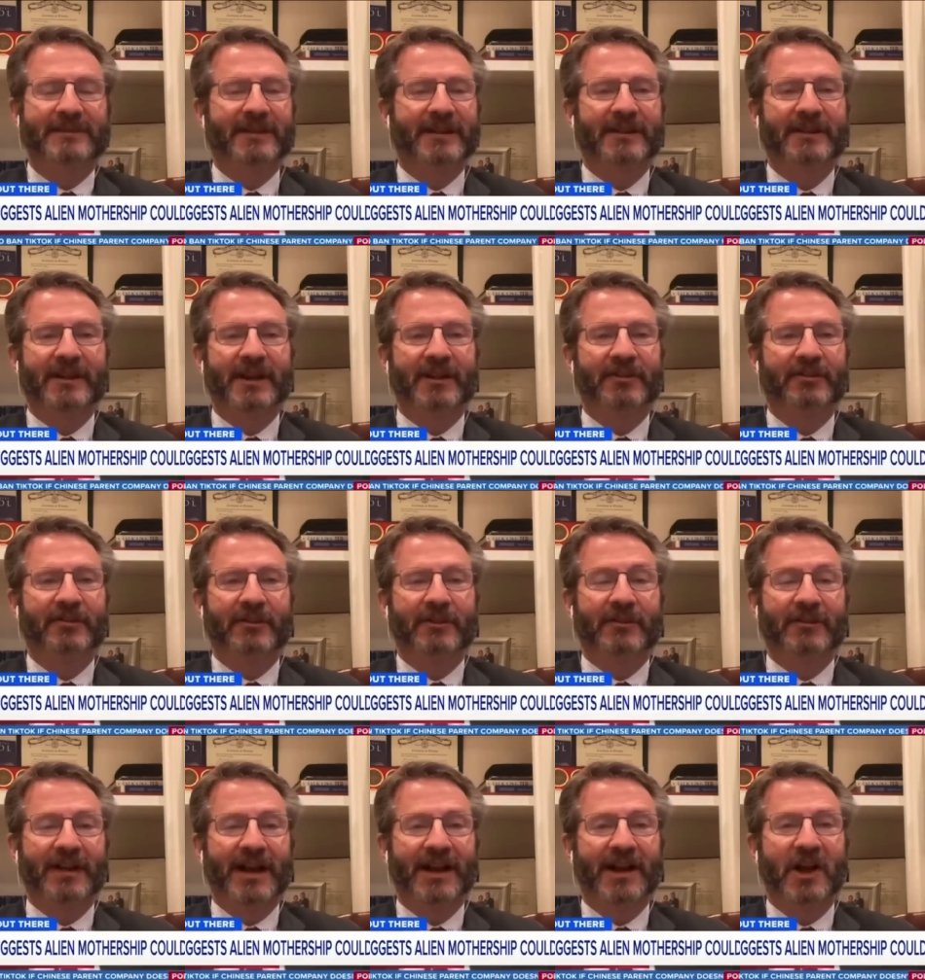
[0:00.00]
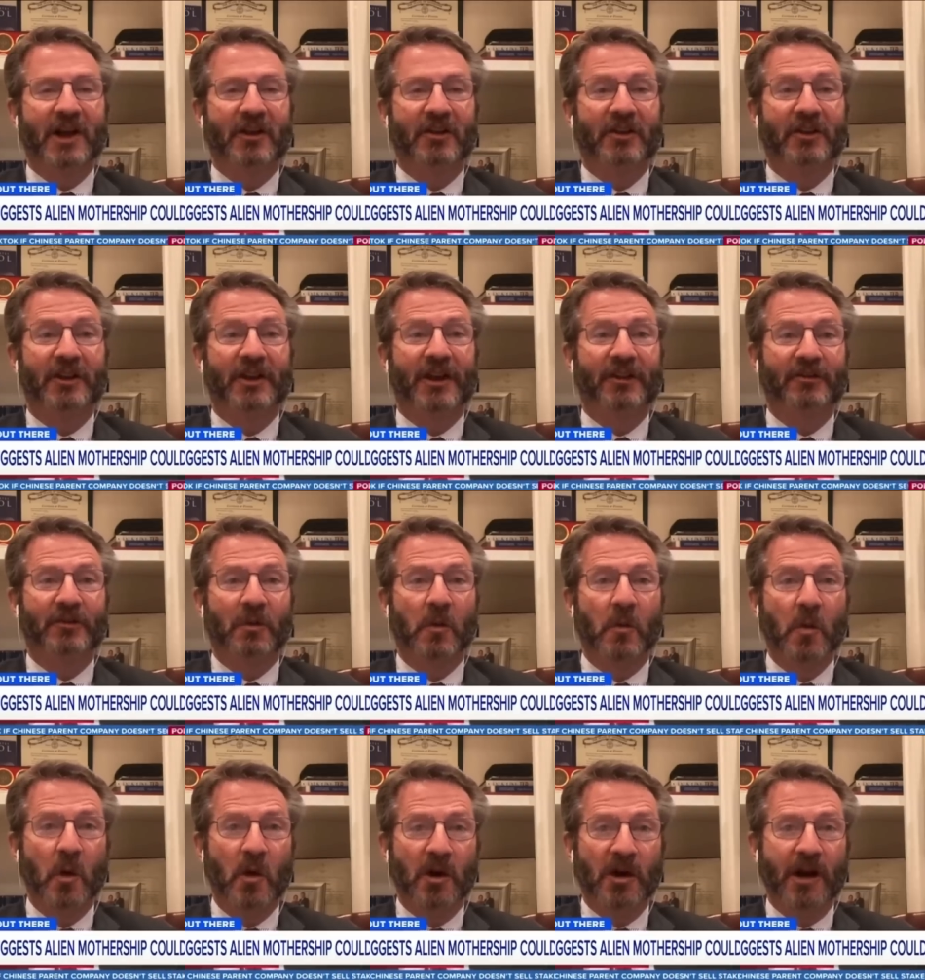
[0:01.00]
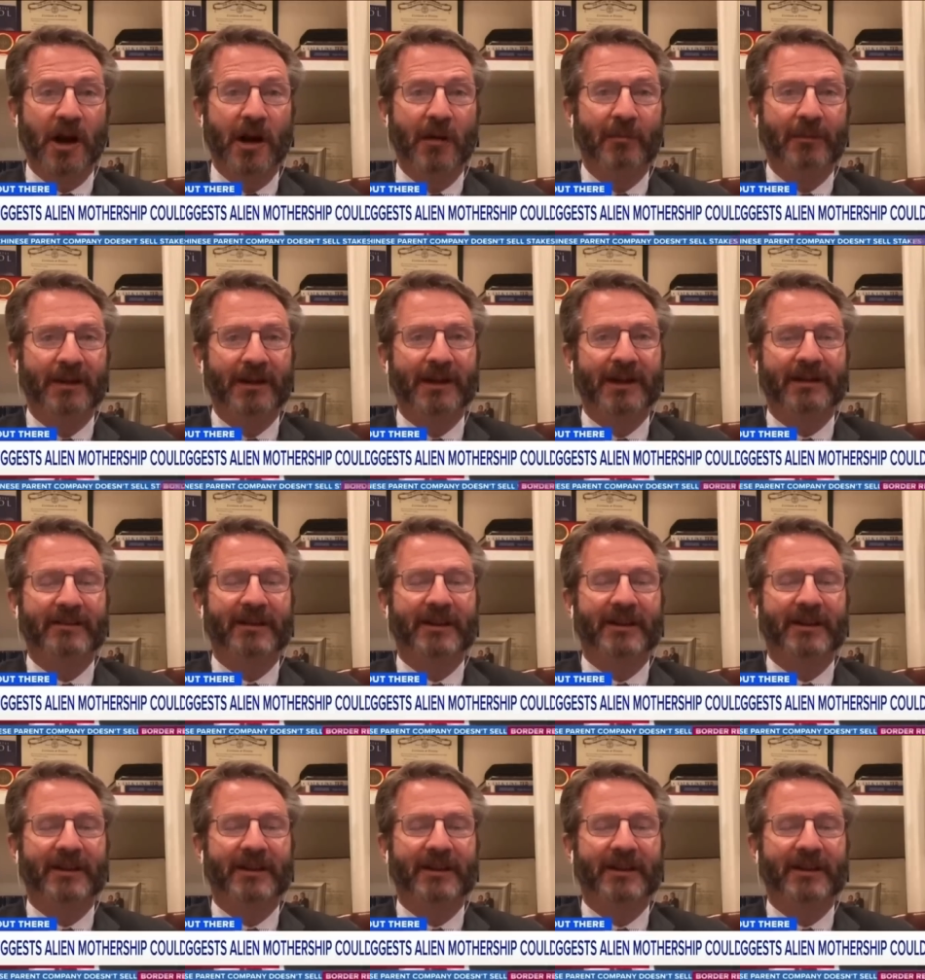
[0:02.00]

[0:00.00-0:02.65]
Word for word: industrial, I call it the industrial war complex.